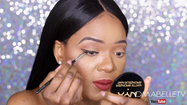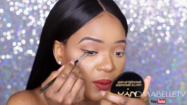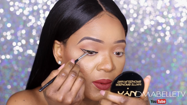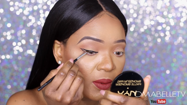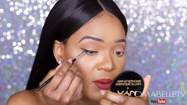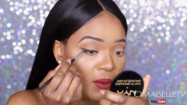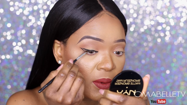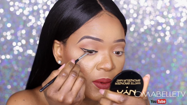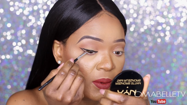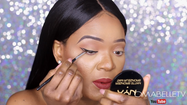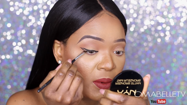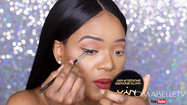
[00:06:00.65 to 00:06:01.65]

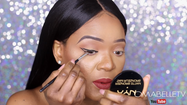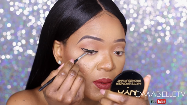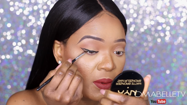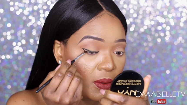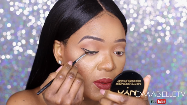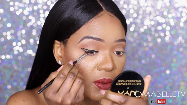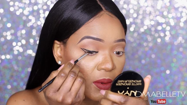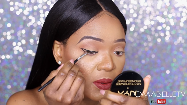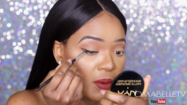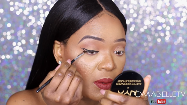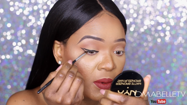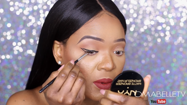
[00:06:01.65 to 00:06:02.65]
Nobody speaks.